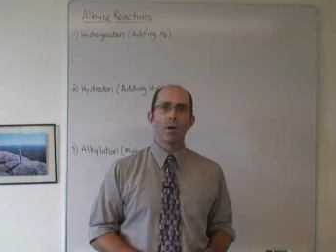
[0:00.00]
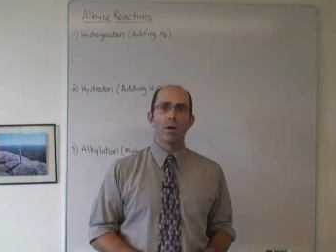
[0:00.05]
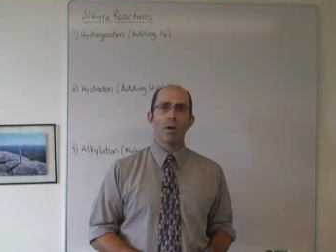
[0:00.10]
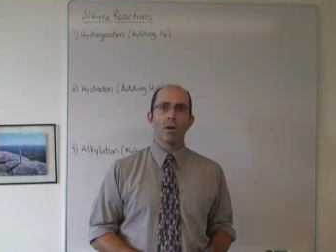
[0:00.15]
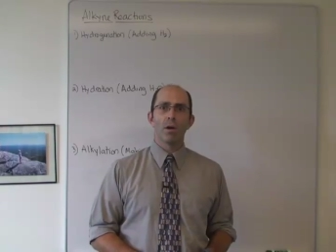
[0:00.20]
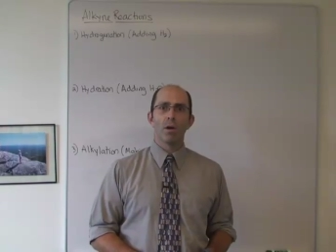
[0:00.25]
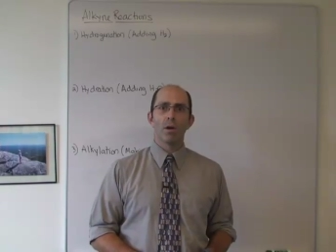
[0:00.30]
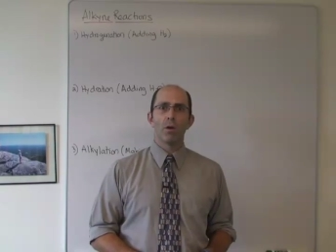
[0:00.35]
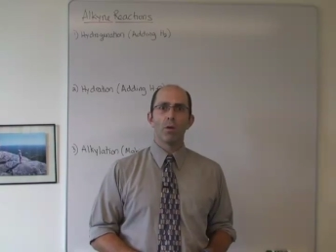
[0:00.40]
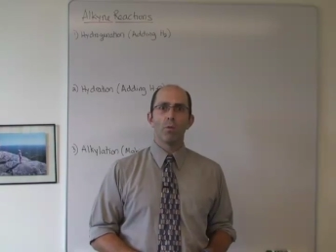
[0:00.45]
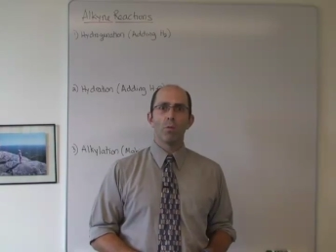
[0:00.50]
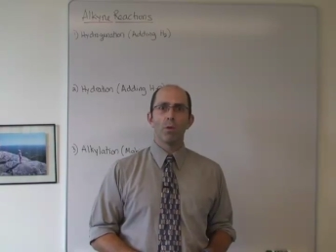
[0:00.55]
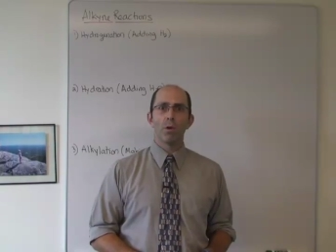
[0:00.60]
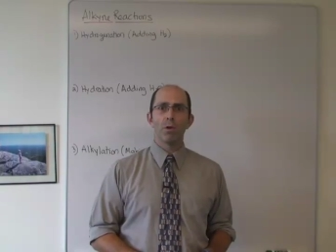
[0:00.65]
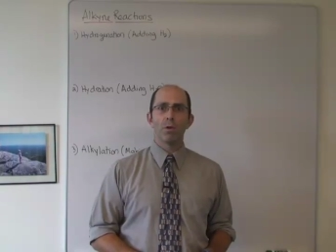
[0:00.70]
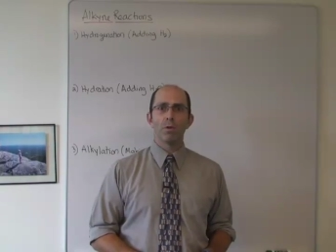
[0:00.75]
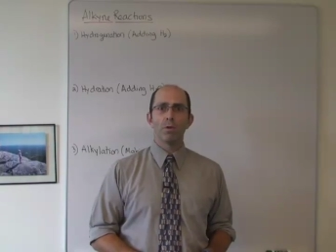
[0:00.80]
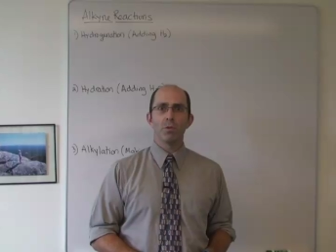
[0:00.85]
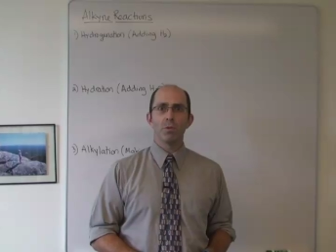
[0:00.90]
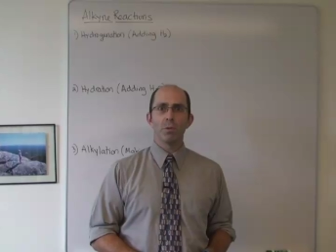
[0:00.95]
what
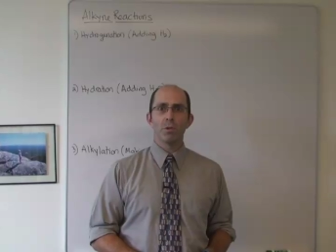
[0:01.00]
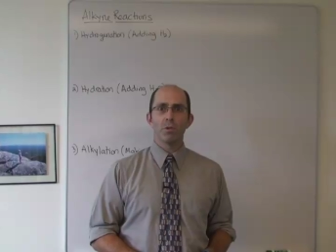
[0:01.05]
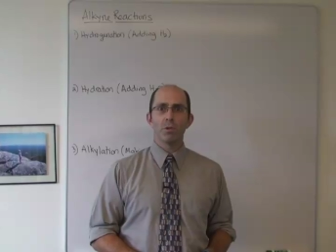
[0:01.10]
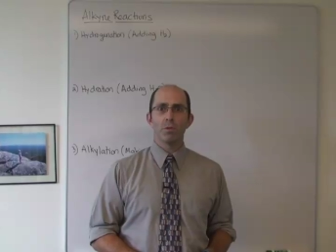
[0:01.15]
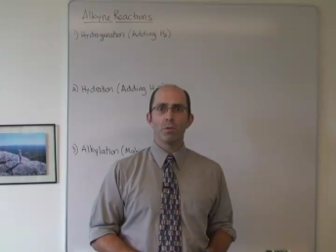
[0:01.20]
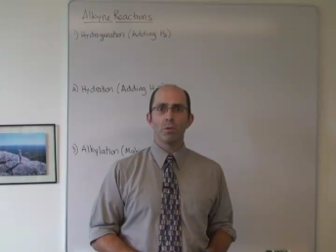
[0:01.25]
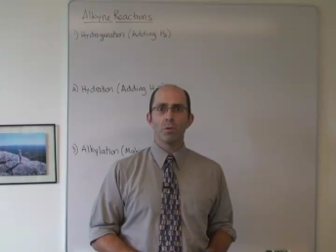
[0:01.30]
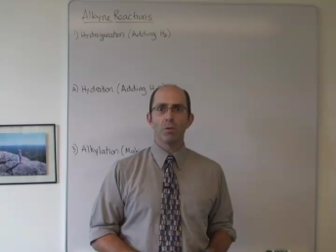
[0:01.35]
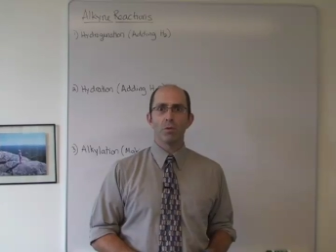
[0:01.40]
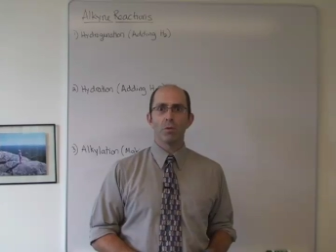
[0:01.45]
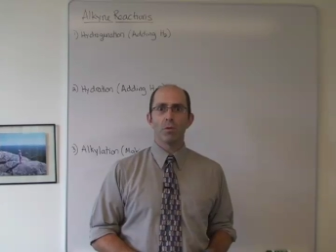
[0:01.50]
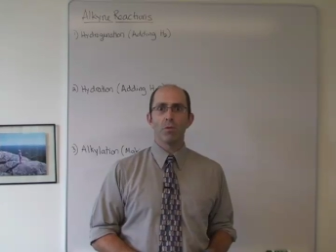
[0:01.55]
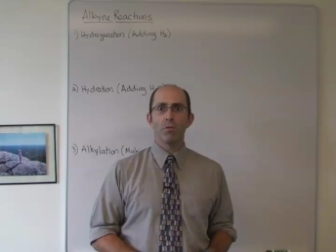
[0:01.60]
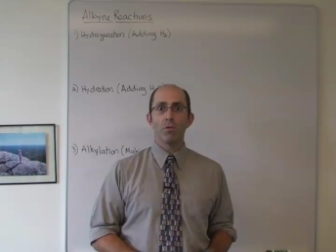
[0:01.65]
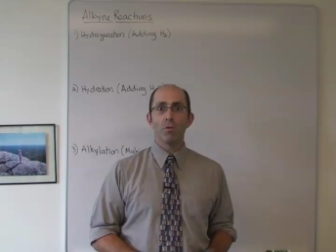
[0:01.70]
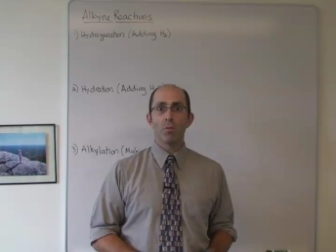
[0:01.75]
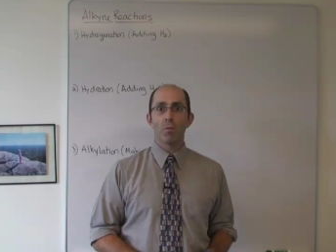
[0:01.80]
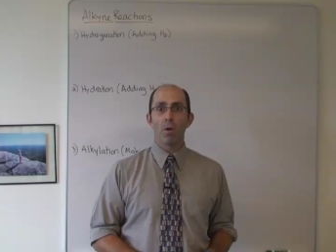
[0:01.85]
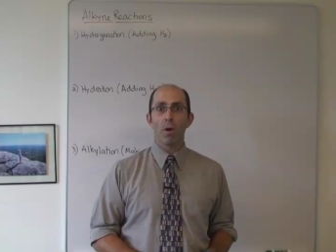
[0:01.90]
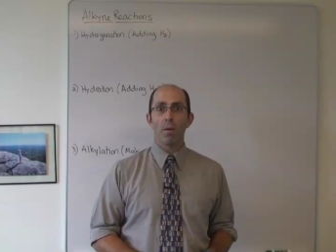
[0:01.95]
you're doing during the
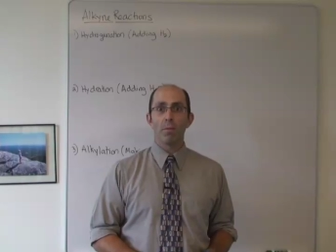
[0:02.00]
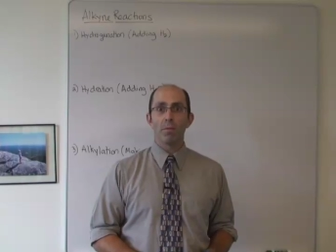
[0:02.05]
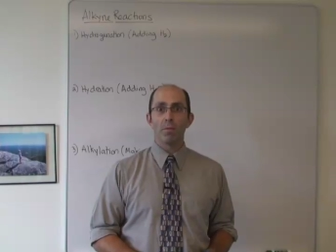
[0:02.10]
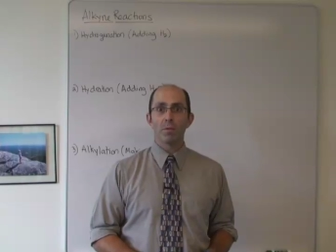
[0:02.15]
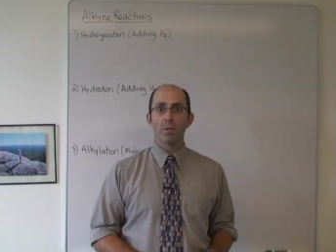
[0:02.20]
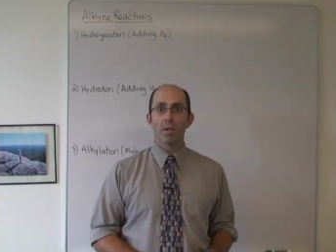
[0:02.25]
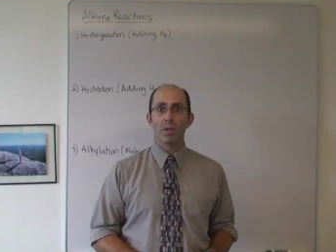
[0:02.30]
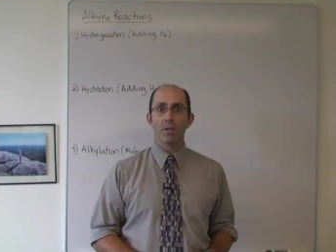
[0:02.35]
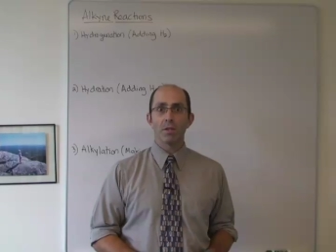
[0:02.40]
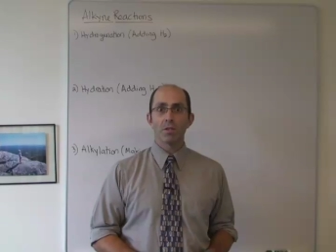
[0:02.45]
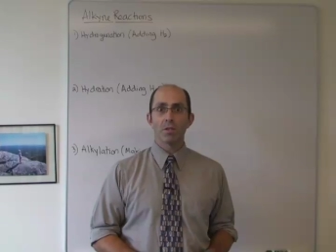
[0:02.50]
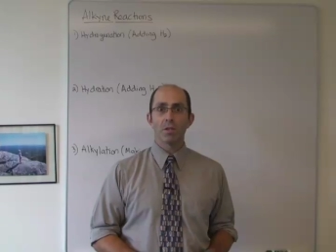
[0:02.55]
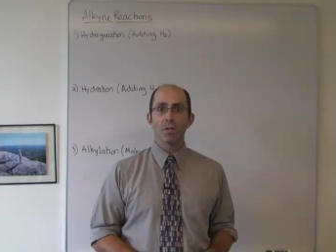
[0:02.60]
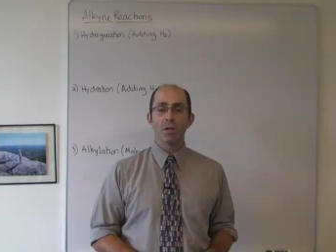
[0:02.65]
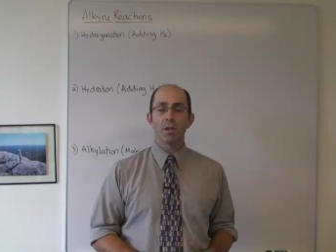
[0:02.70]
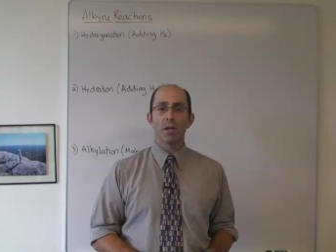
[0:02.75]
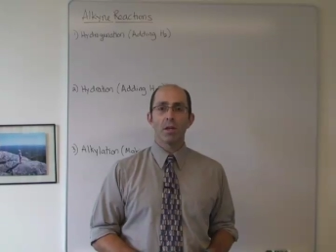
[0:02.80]
review problem sets